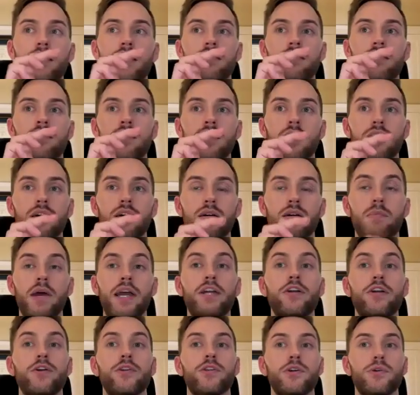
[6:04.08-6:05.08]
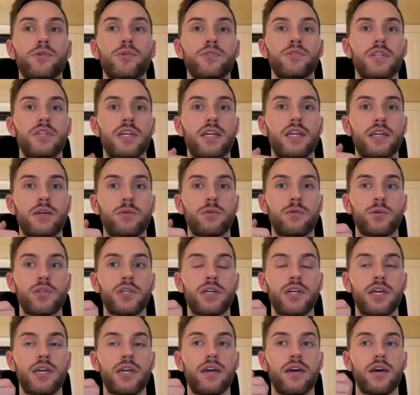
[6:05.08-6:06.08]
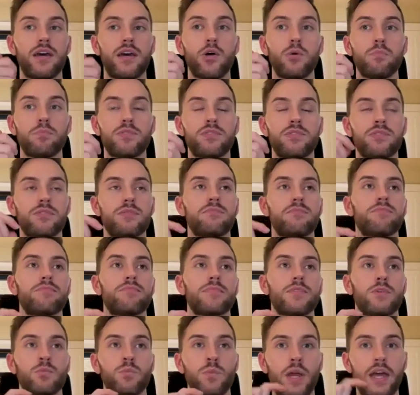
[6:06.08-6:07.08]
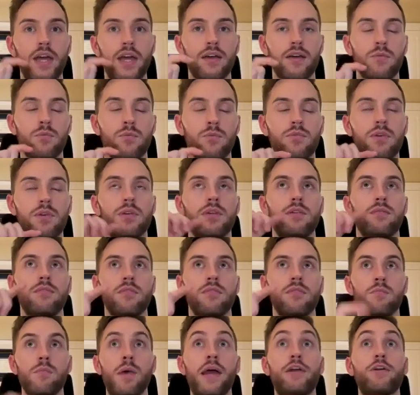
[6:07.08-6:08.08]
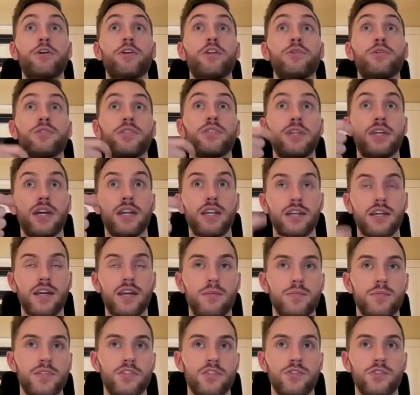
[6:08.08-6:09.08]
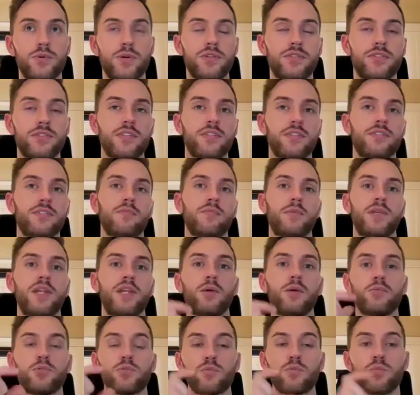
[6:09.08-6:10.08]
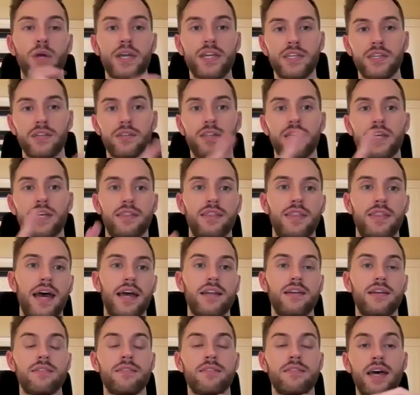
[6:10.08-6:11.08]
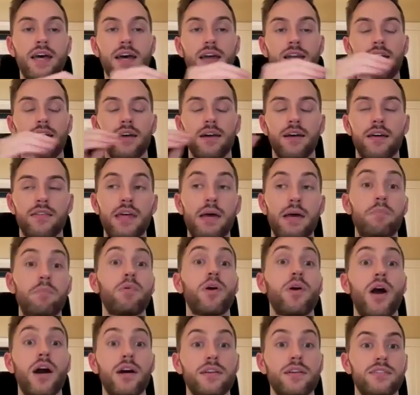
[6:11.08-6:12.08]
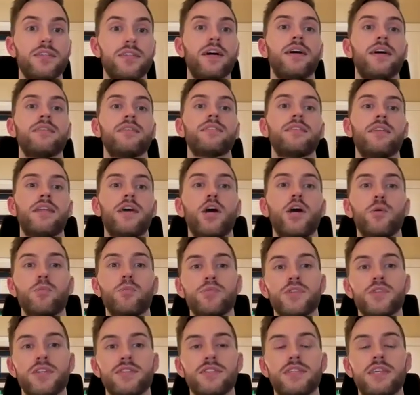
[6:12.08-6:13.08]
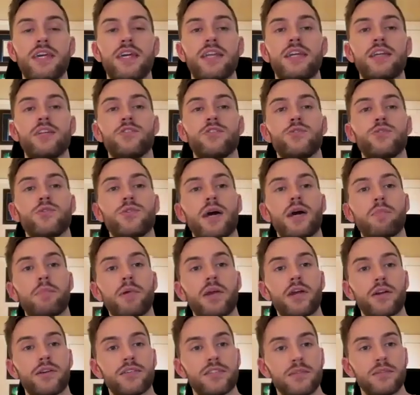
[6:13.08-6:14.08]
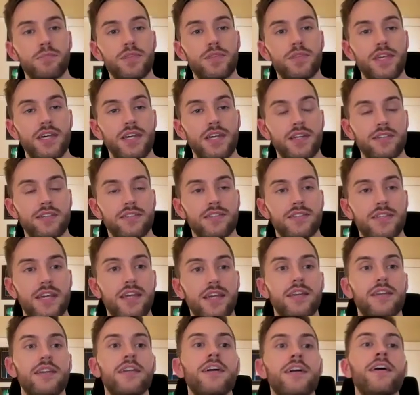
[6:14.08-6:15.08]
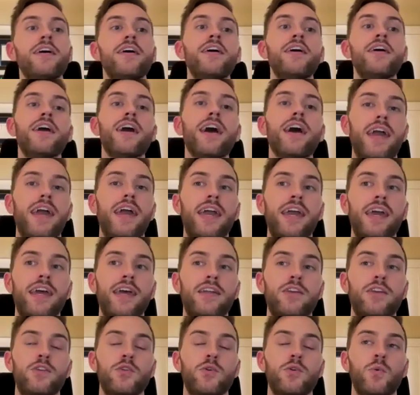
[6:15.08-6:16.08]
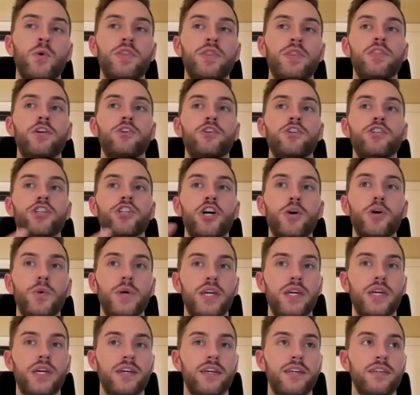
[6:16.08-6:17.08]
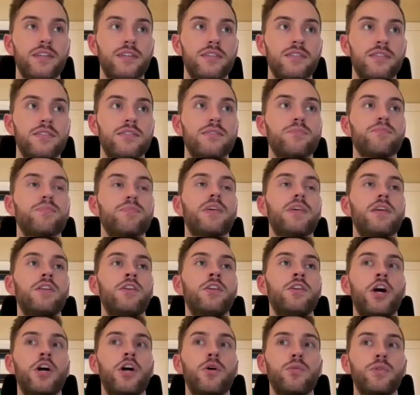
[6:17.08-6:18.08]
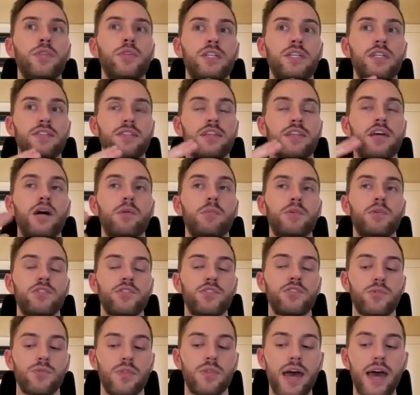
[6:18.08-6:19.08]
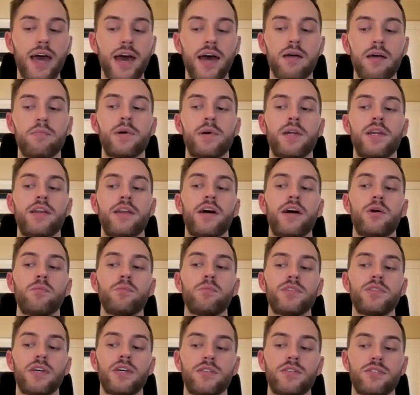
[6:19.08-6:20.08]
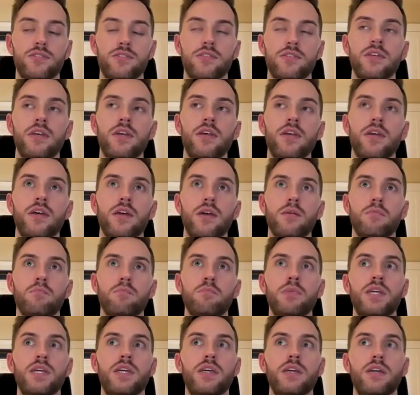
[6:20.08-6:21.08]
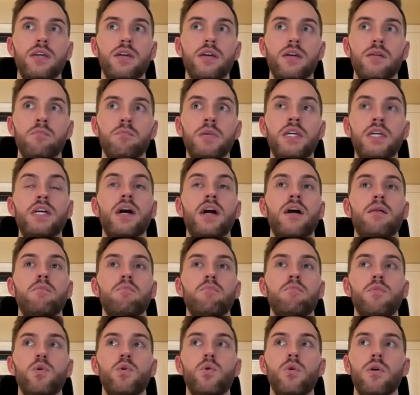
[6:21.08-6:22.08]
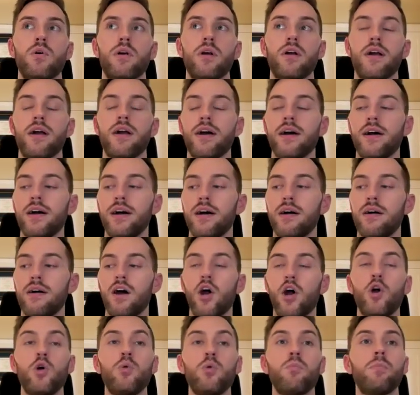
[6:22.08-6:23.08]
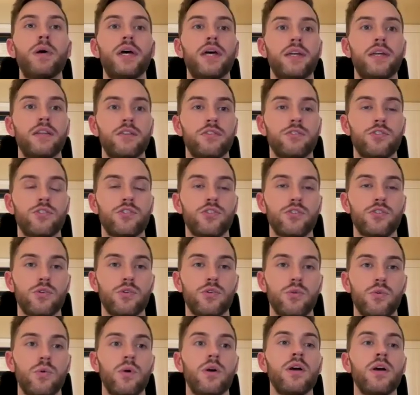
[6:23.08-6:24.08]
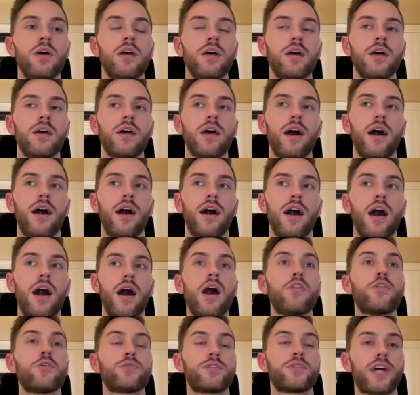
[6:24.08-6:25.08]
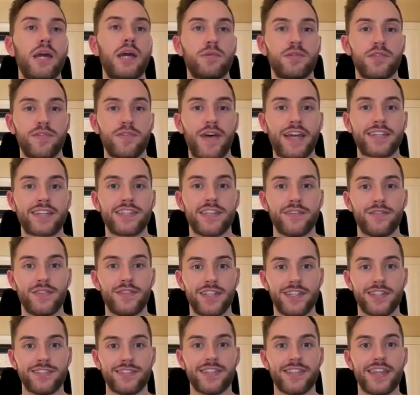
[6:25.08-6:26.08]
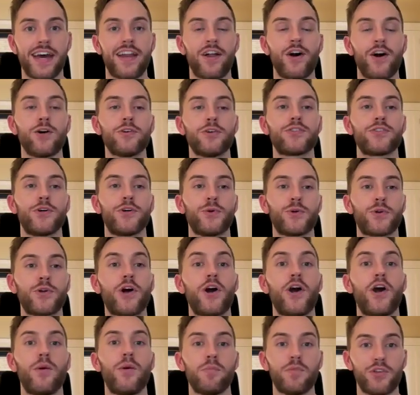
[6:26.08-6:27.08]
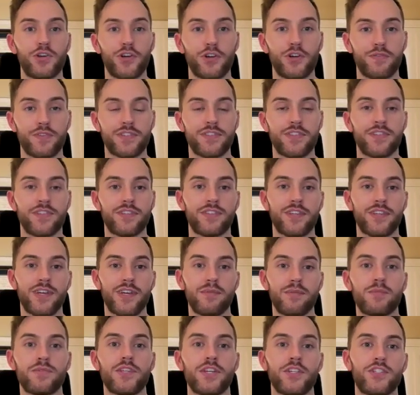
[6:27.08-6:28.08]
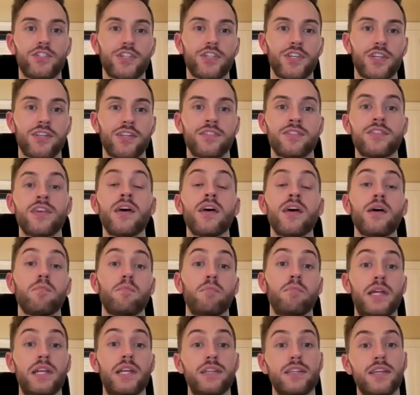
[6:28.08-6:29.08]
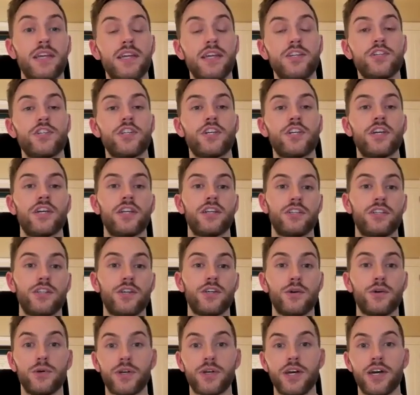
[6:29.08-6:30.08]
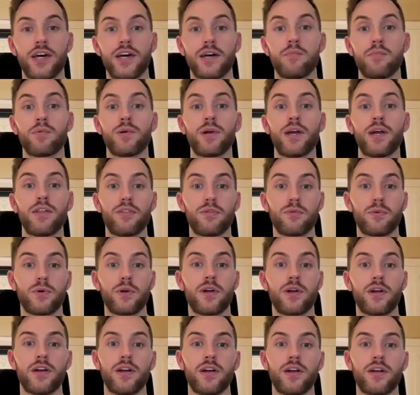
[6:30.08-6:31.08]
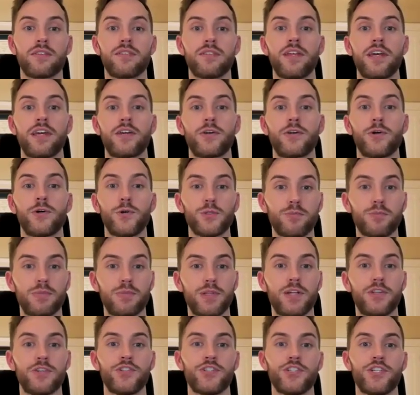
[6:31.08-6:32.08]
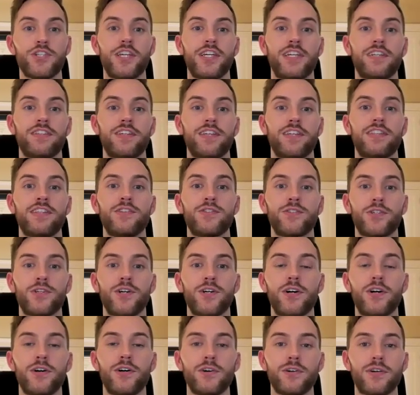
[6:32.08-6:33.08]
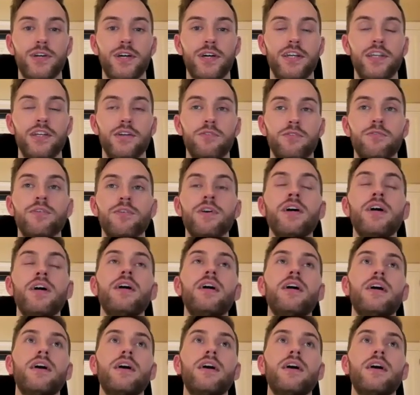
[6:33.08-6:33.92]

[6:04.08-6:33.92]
that the microdosing really helps microdosing kind of comes into our system and helps regulate that process and helps us get into that parasympathetic state. And what they're showing is not only does it help us do that, but it helps us become more open to other types of activities that also calm the nervous system, such as meditation, yoga, breath work, like cold plunging. Like these are all kind of